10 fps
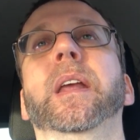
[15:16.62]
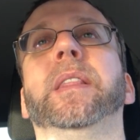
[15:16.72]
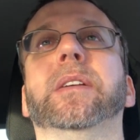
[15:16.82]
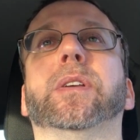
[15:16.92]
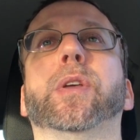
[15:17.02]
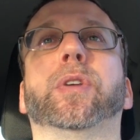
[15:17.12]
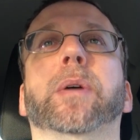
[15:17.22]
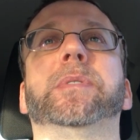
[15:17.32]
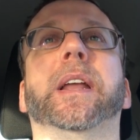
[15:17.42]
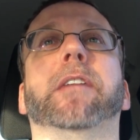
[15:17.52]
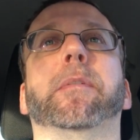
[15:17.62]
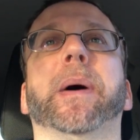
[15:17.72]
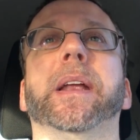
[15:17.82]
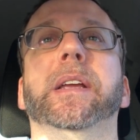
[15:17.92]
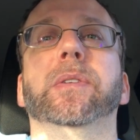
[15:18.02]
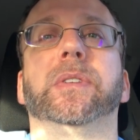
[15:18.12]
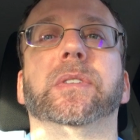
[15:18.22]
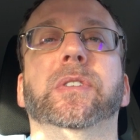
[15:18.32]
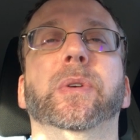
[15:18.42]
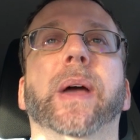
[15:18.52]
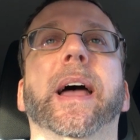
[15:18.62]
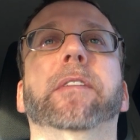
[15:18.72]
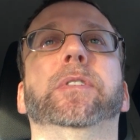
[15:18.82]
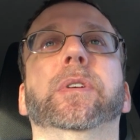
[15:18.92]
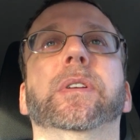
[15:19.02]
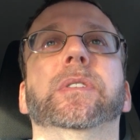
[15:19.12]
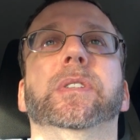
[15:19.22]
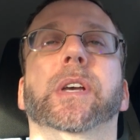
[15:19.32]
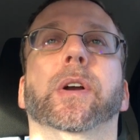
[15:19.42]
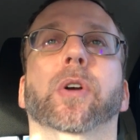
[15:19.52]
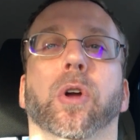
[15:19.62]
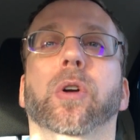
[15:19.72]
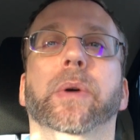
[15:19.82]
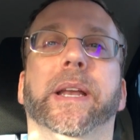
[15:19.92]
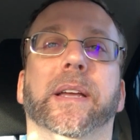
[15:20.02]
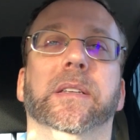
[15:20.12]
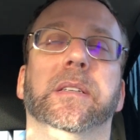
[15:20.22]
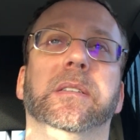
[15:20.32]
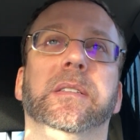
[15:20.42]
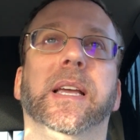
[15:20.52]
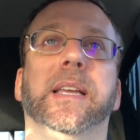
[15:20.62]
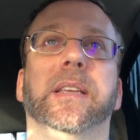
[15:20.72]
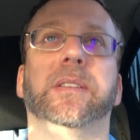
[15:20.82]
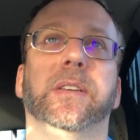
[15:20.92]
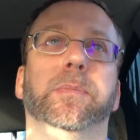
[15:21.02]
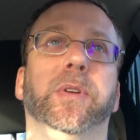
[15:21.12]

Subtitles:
these are the terms that everybody uses. You have to consider who it is saying these things.